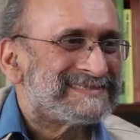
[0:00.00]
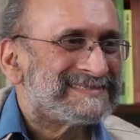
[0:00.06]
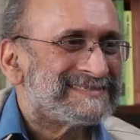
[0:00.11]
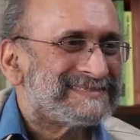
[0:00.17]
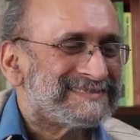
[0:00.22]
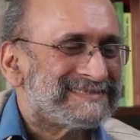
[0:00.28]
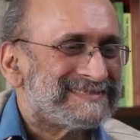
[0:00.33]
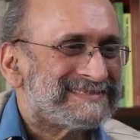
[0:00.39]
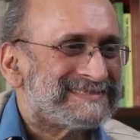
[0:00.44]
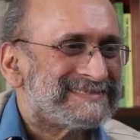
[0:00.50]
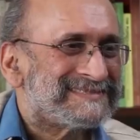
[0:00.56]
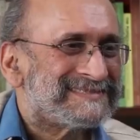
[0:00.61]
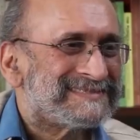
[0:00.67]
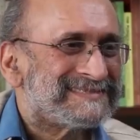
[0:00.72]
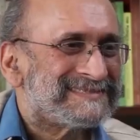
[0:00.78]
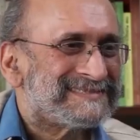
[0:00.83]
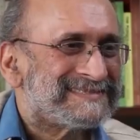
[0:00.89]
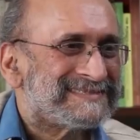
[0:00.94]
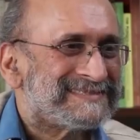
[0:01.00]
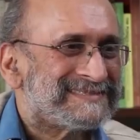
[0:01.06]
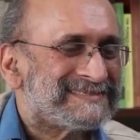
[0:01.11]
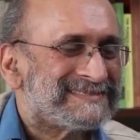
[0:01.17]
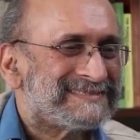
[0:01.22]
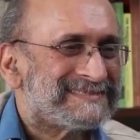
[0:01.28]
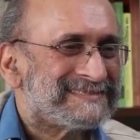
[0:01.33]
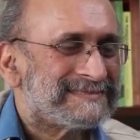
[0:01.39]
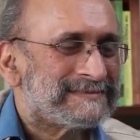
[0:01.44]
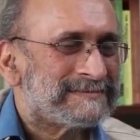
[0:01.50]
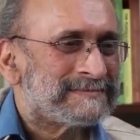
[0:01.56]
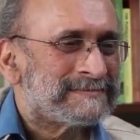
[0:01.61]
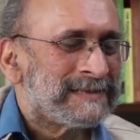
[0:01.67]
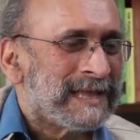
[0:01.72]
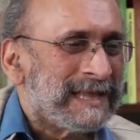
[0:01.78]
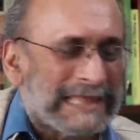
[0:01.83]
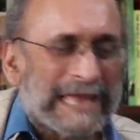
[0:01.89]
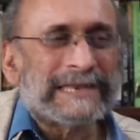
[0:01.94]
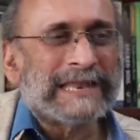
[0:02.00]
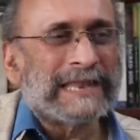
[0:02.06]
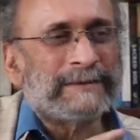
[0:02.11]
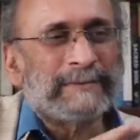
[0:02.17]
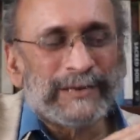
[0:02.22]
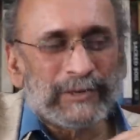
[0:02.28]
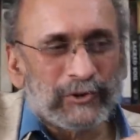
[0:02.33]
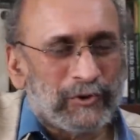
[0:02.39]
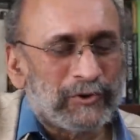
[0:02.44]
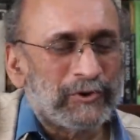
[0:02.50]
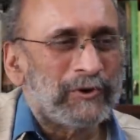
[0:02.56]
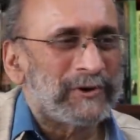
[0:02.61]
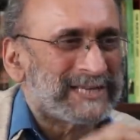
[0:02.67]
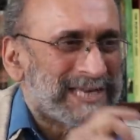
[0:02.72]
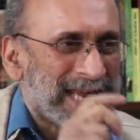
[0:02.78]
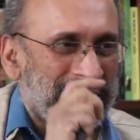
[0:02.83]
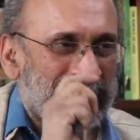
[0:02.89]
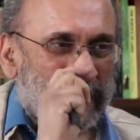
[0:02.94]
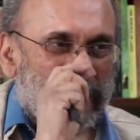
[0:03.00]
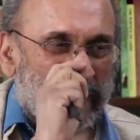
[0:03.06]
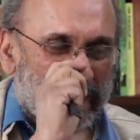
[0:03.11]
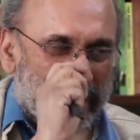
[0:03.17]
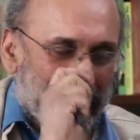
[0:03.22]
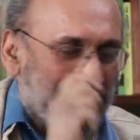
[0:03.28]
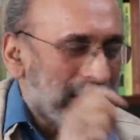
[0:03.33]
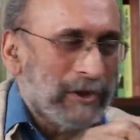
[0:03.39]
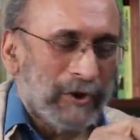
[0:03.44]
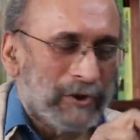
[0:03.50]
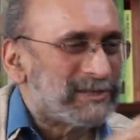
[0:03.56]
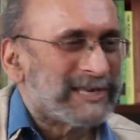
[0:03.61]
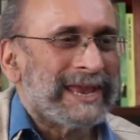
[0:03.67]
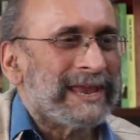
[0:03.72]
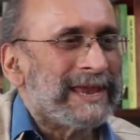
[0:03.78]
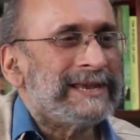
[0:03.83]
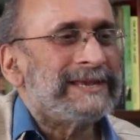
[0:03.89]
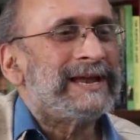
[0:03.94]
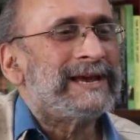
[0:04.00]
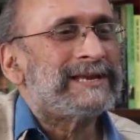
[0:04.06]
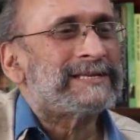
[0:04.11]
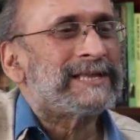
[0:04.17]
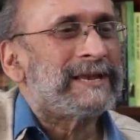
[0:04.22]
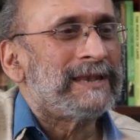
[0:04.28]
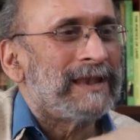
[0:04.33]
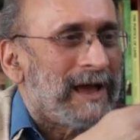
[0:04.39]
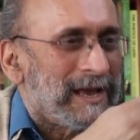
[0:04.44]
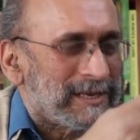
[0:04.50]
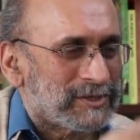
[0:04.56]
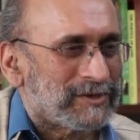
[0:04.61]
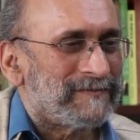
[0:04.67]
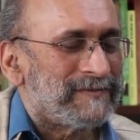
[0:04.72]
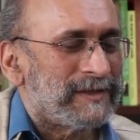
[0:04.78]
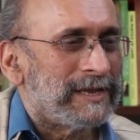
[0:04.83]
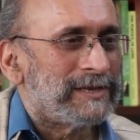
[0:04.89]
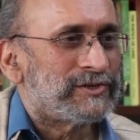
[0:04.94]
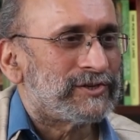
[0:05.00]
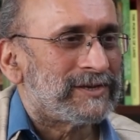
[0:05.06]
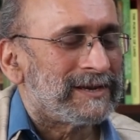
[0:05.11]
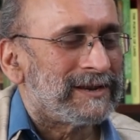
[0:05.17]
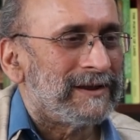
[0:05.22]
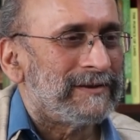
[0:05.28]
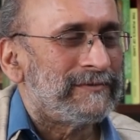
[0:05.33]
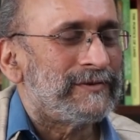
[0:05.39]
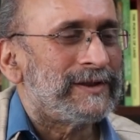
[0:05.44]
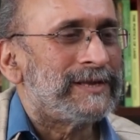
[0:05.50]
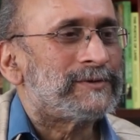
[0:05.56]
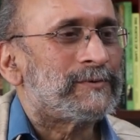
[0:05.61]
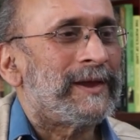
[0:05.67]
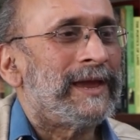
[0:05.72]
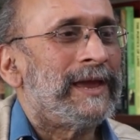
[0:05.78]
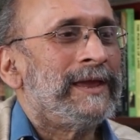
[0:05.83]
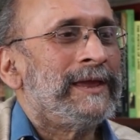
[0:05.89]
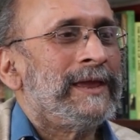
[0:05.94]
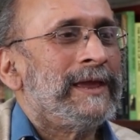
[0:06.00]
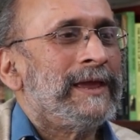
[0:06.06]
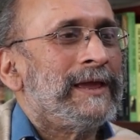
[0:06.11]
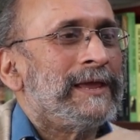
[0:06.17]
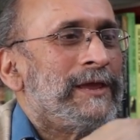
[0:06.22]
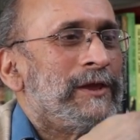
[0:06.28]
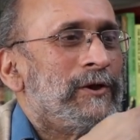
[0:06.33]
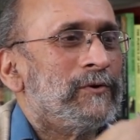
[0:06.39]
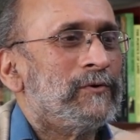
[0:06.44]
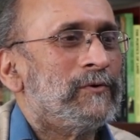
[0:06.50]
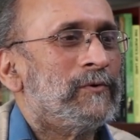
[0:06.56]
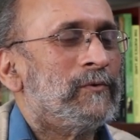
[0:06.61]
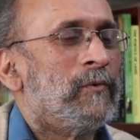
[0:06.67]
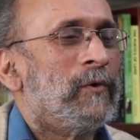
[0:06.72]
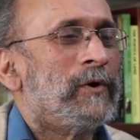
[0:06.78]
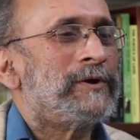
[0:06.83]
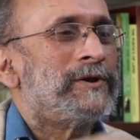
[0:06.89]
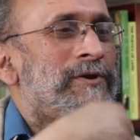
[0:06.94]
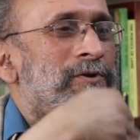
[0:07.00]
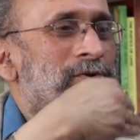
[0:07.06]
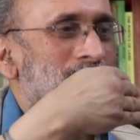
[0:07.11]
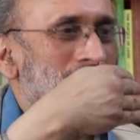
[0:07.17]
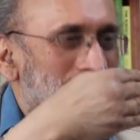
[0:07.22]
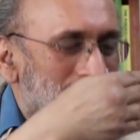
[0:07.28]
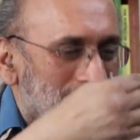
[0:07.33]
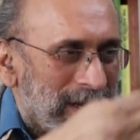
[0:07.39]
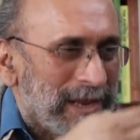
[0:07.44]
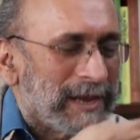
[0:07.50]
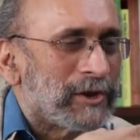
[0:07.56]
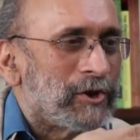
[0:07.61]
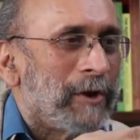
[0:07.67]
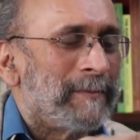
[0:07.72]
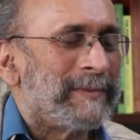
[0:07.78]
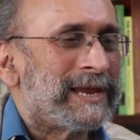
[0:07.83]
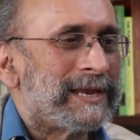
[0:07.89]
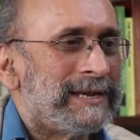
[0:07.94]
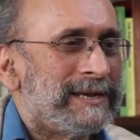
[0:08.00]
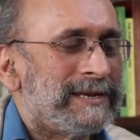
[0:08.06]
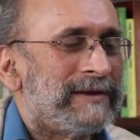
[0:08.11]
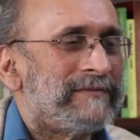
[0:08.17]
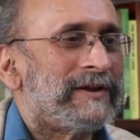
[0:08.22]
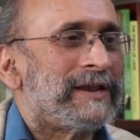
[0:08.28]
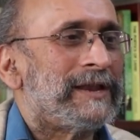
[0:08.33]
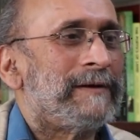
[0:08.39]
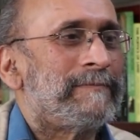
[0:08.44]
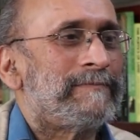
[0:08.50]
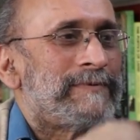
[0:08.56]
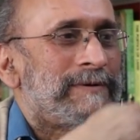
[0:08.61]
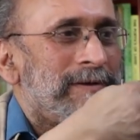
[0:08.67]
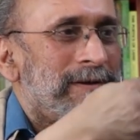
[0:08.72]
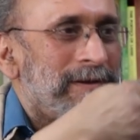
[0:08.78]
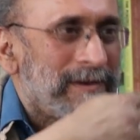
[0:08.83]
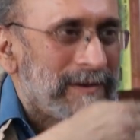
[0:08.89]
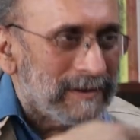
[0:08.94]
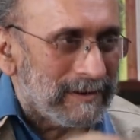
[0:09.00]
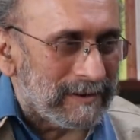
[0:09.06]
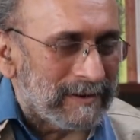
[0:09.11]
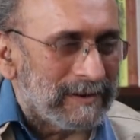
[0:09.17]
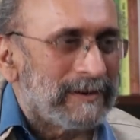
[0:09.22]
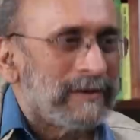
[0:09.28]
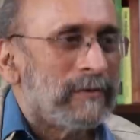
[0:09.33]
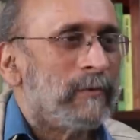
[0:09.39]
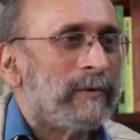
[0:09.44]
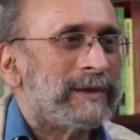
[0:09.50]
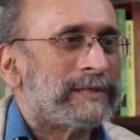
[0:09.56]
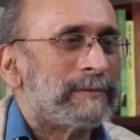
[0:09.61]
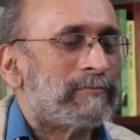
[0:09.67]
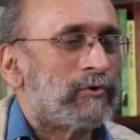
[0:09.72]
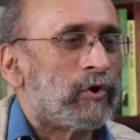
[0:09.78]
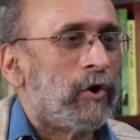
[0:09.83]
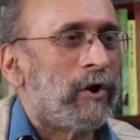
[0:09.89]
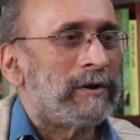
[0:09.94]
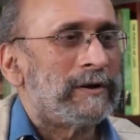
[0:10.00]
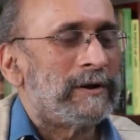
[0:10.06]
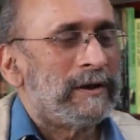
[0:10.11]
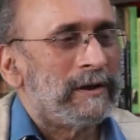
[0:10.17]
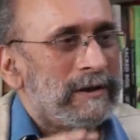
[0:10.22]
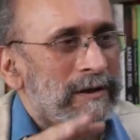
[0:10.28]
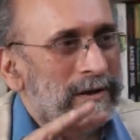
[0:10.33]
Uh, Sri Lanka got, you know, that, that means uh, you, you're saying, than, you're saying India is the last of the Asian countries where you wanted to economically develop with a broad